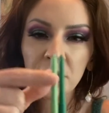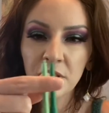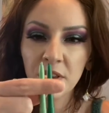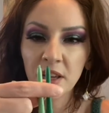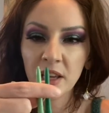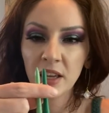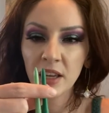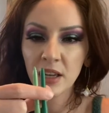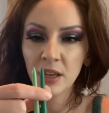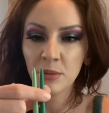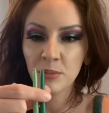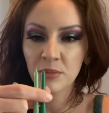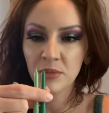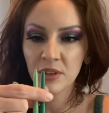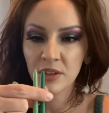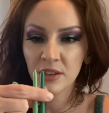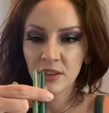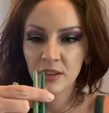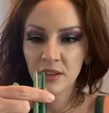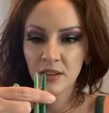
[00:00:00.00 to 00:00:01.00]

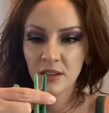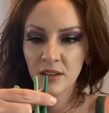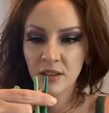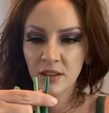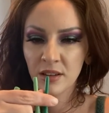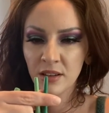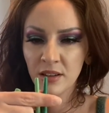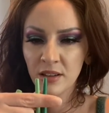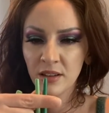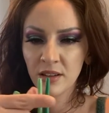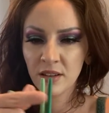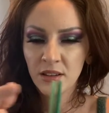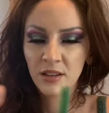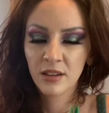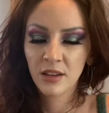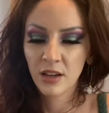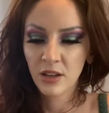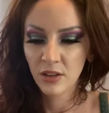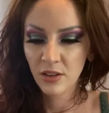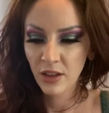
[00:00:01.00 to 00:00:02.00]
themed
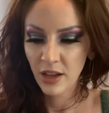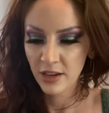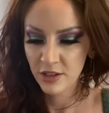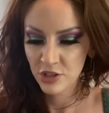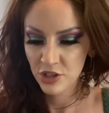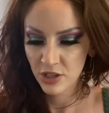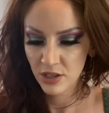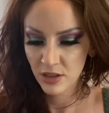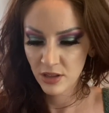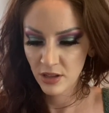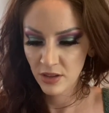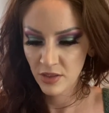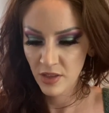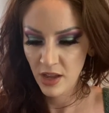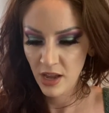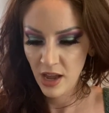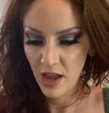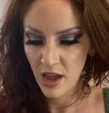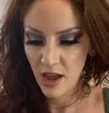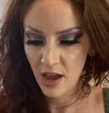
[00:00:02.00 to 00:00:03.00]
collection that they
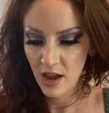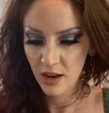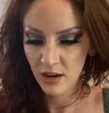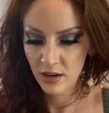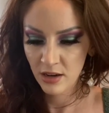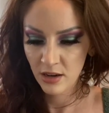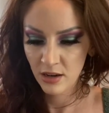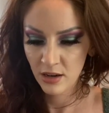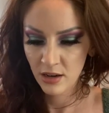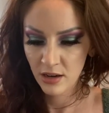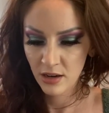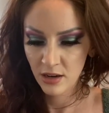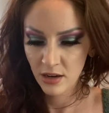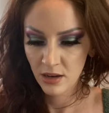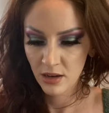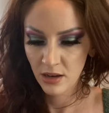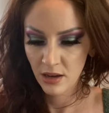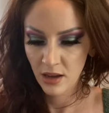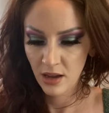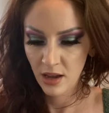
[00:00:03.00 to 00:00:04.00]
had.
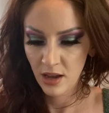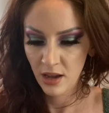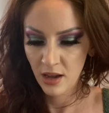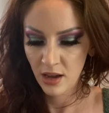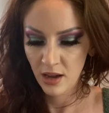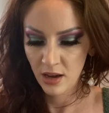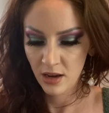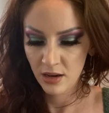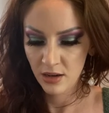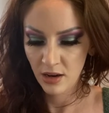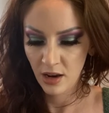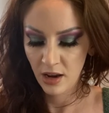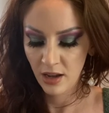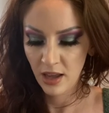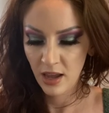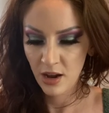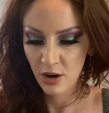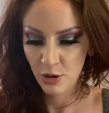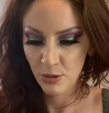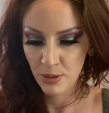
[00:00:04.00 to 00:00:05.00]
And I
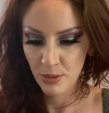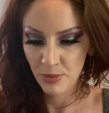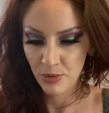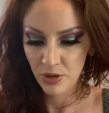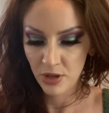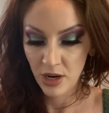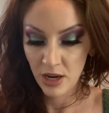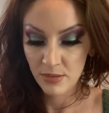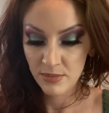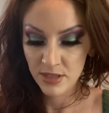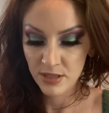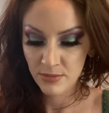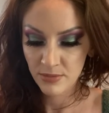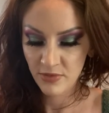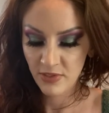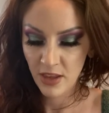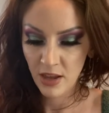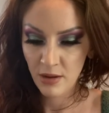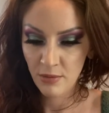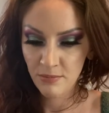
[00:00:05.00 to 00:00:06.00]
can't remember the names of
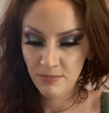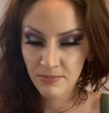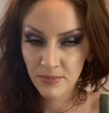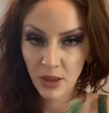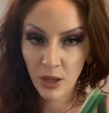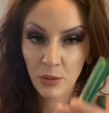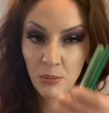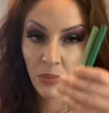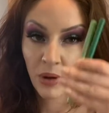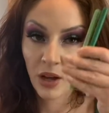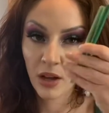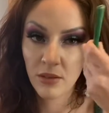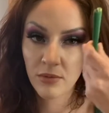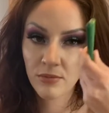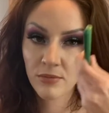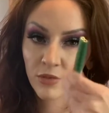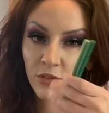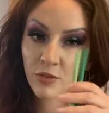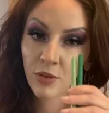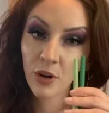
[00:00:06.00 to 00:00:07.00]
them, but
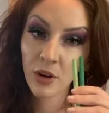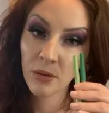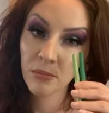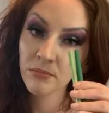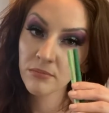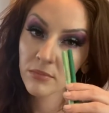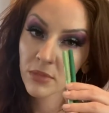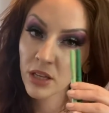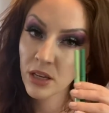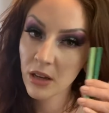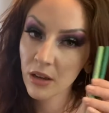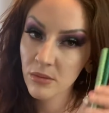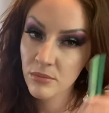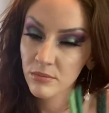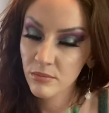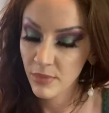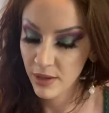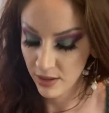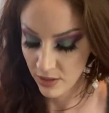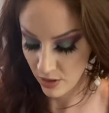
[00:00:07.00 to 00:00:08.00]
for, you know,
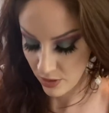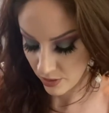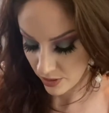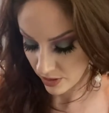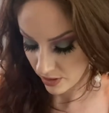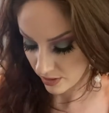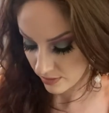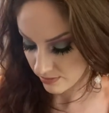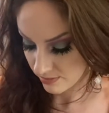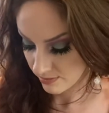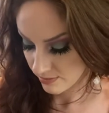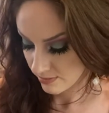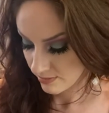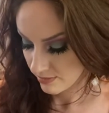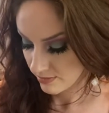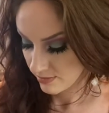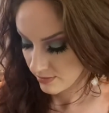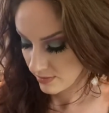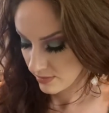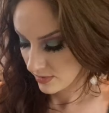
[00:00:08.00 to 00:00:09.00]
my lower
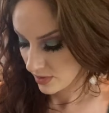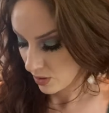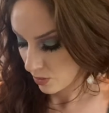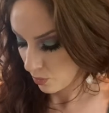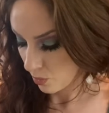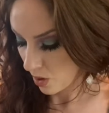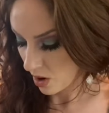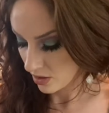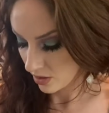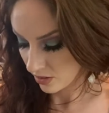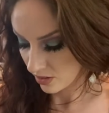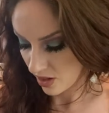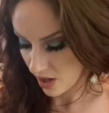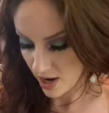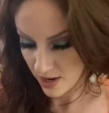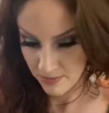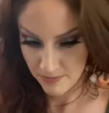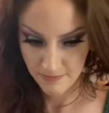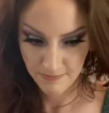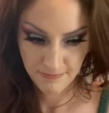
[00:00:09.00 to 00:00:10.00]

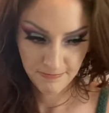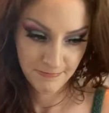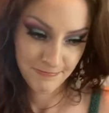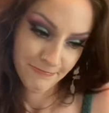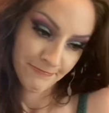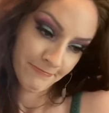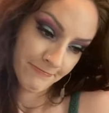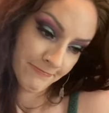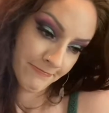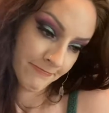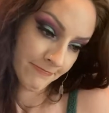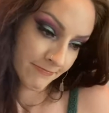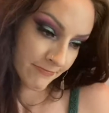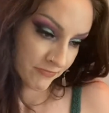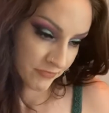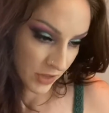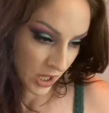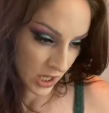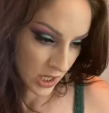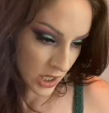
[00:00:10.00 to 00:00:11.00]
waterline,
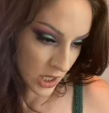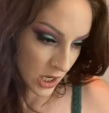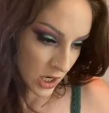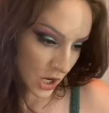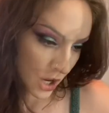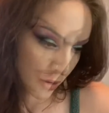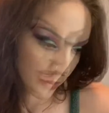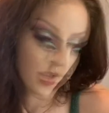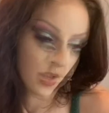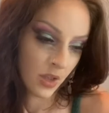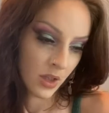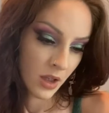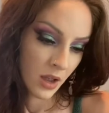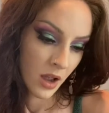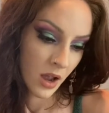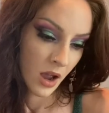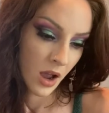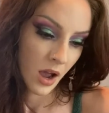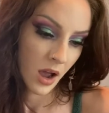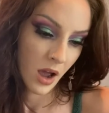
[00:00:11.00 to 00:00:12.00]
you know.
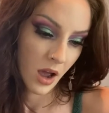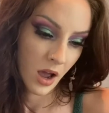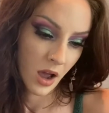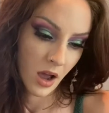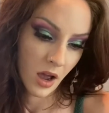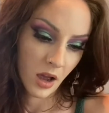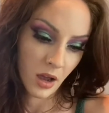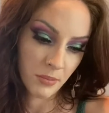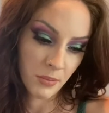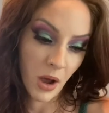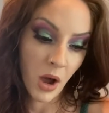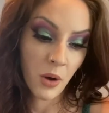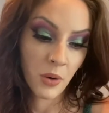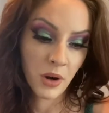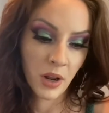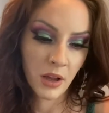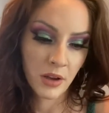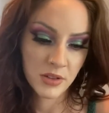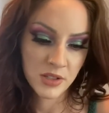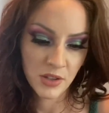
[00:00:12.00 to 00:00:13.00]
Oh, and
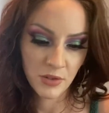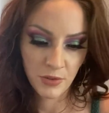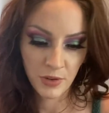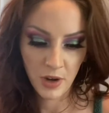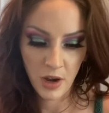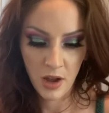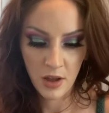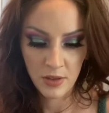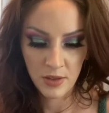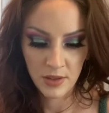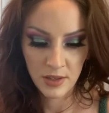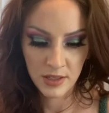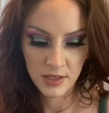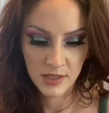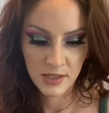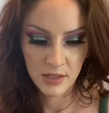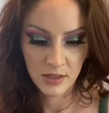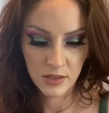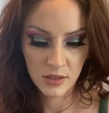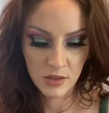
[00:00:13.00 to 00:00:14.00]
I also forgot
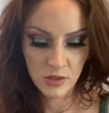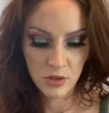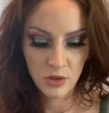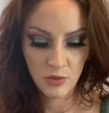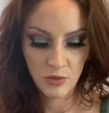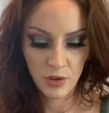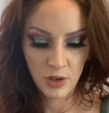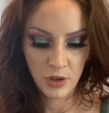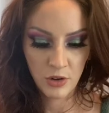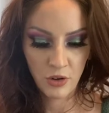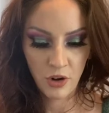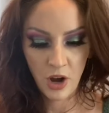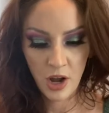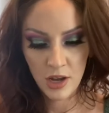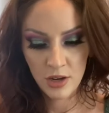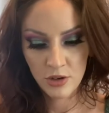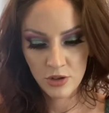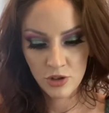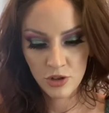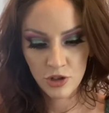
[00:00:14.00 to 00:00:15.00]
this Suva
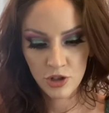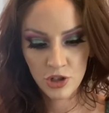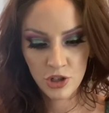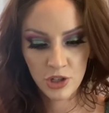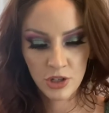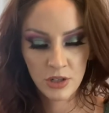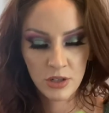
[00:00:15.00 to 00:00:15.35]
Grunge